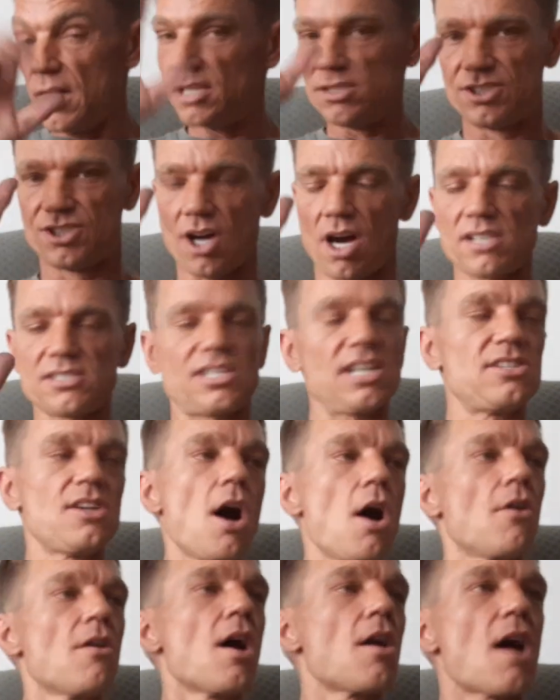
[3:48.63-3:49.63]
John said,
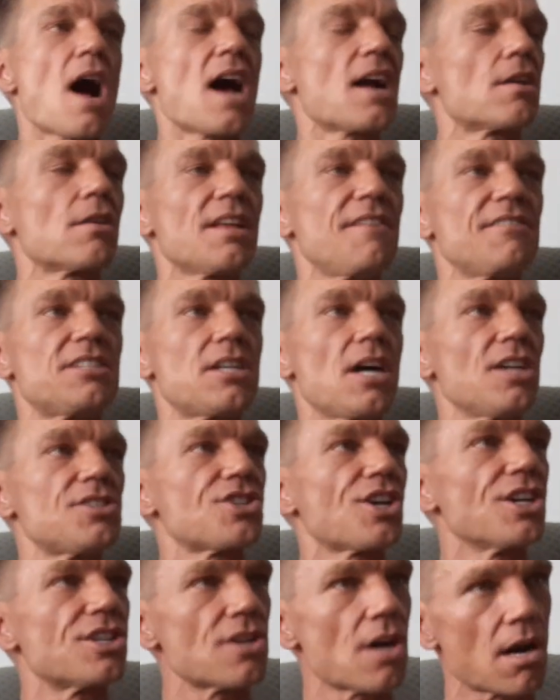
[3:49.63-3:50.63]
no, I don't even touch
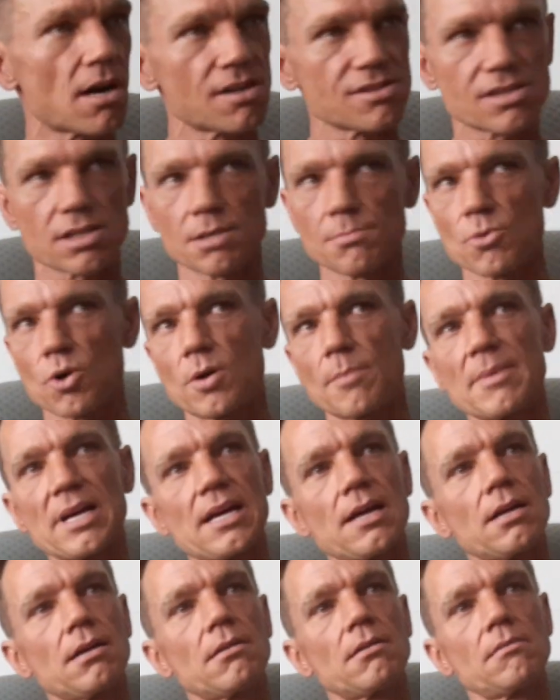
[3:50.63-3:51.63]
guitars anymore,
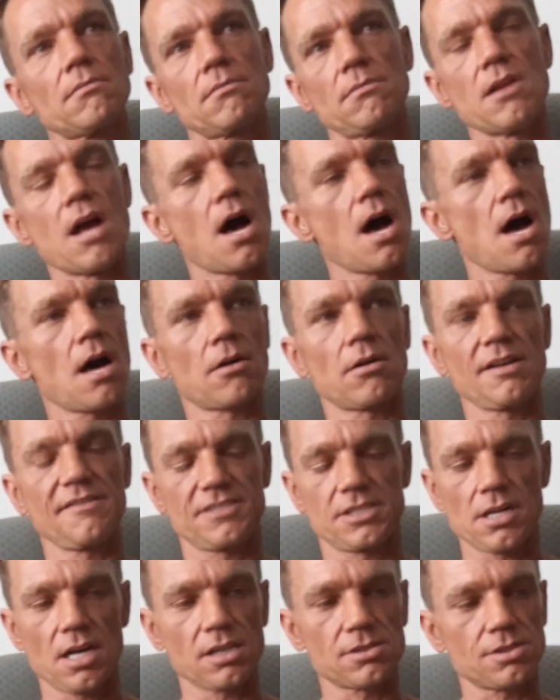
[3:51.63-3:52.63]
man. No, I don't even
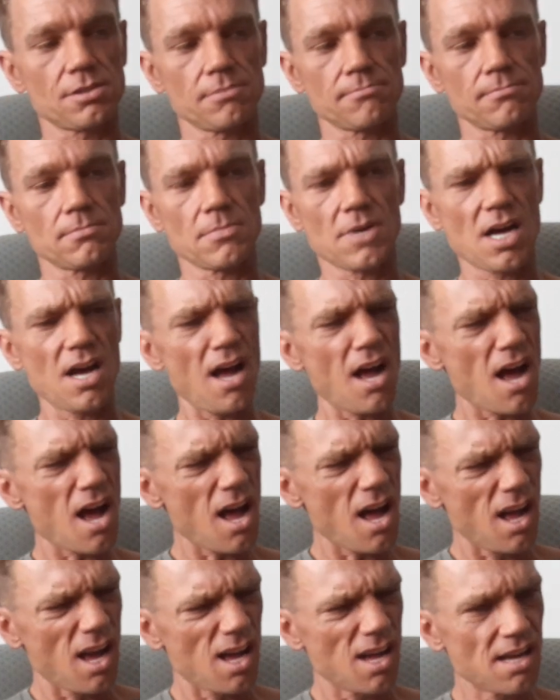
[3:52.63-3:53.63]
touch them.
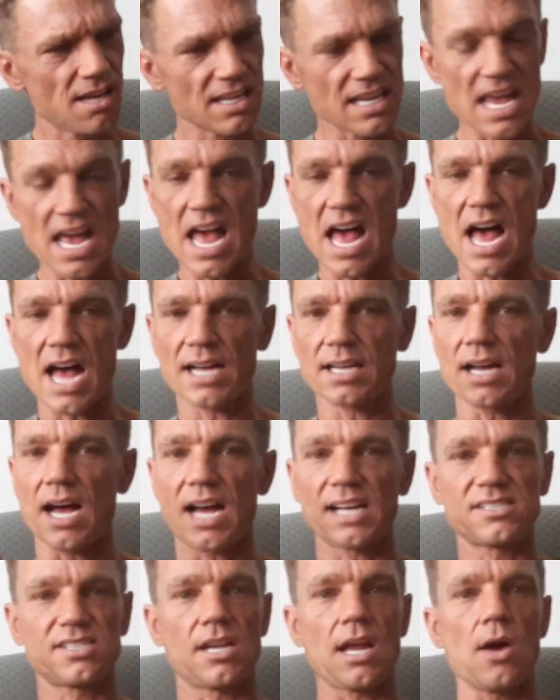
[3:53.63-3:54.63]
Huh? Yeah,
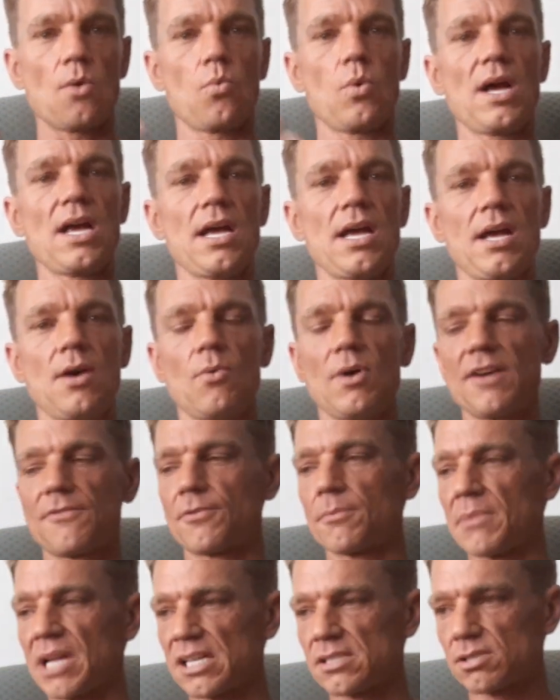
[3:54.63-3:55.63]
I stay way away
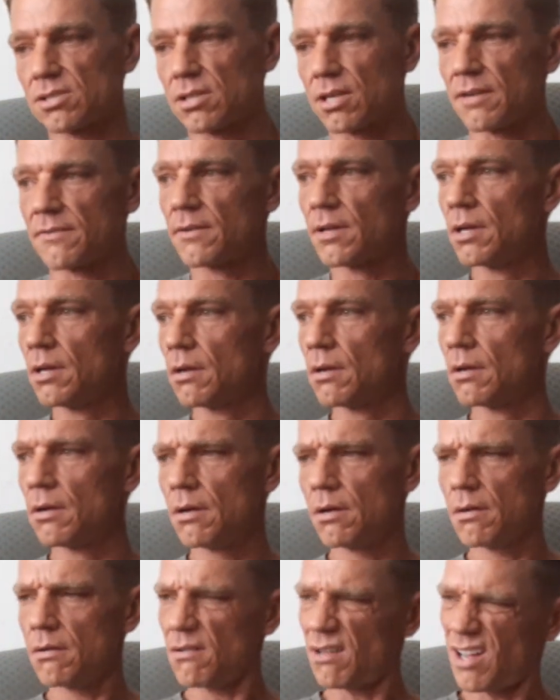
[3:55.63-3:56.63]
from that stuff.
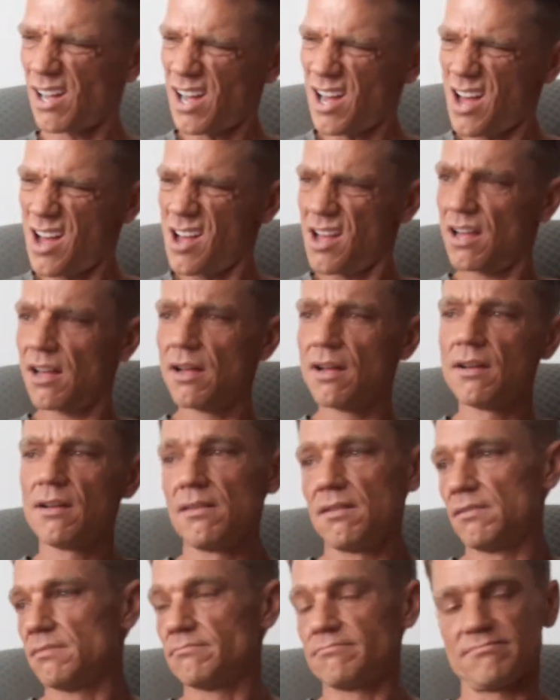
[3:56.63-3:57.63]
Huh?
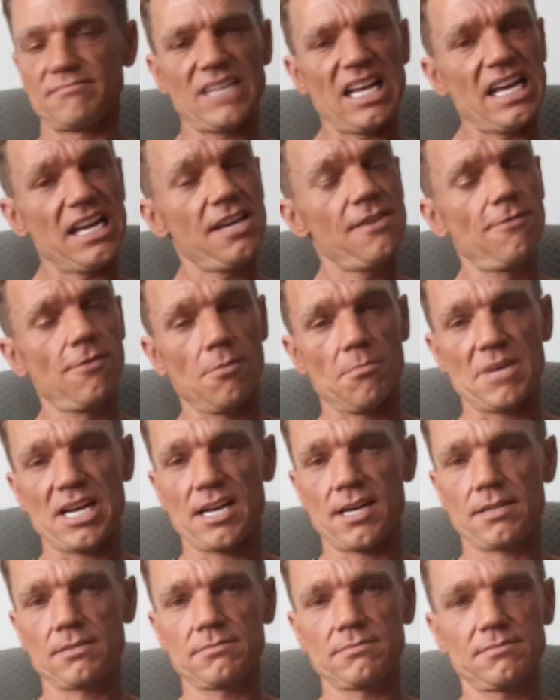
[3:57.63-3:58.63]
Evil,
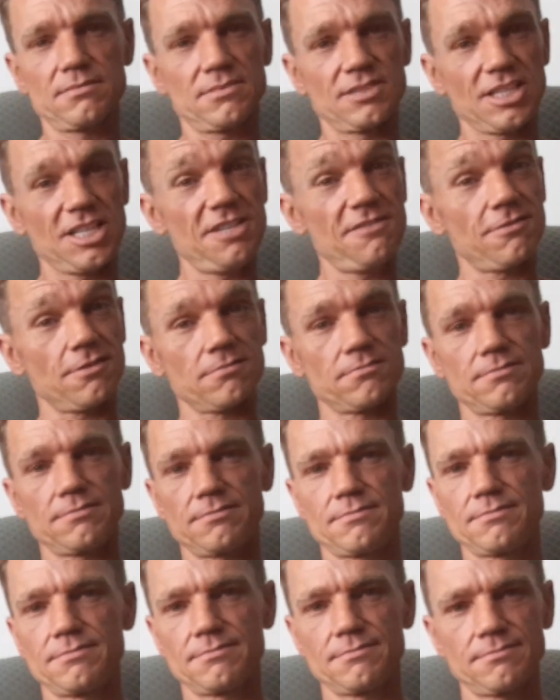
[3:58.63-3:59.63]
man. It's evil.
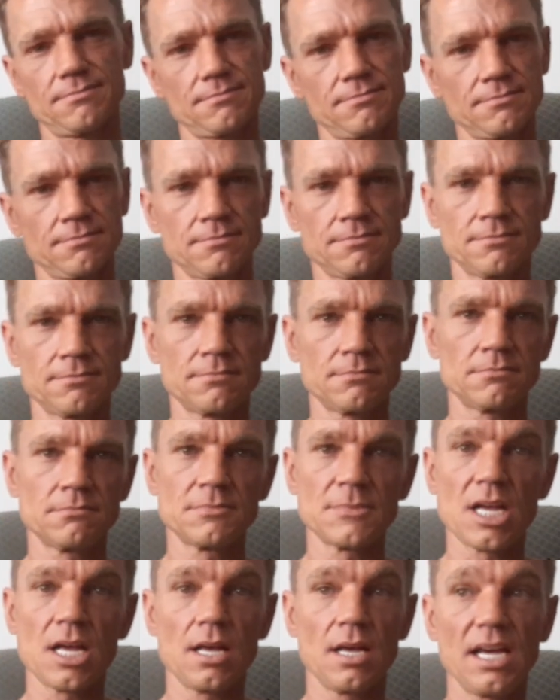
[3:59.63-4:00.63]

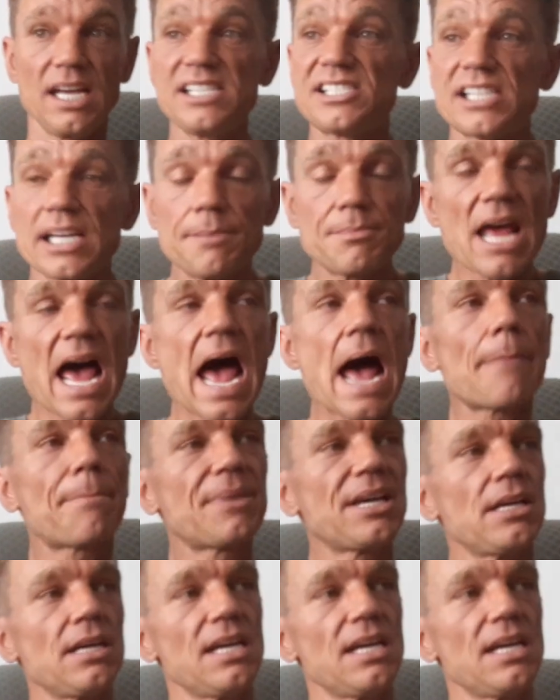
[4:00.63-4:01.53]
He seemed happy.